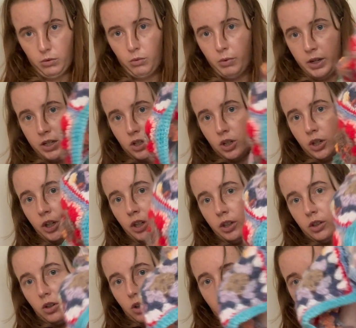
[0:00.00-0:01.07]
winter.
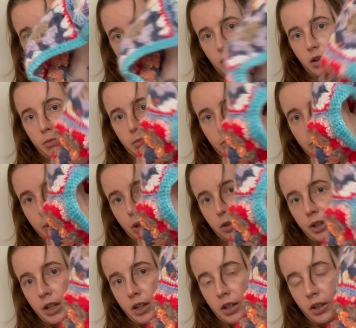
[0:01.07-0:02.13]
All the Berlin